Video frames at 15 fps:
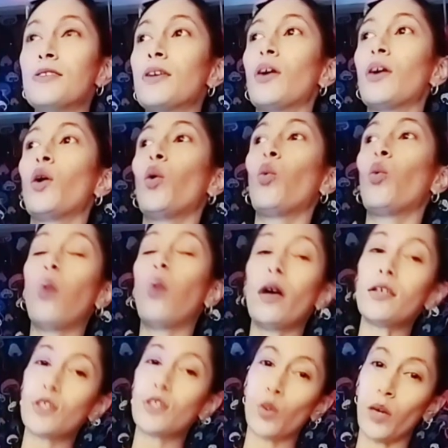what
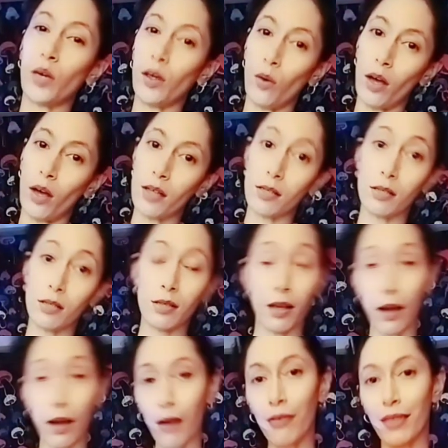sweet was. I was like,
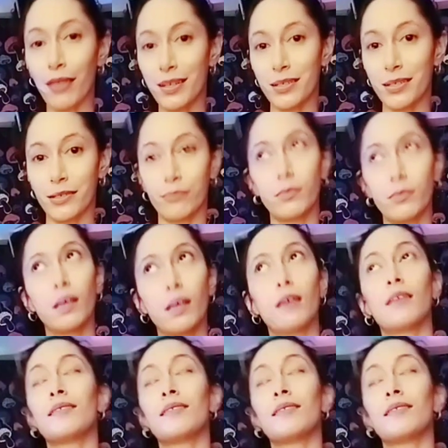oh, that's a that's a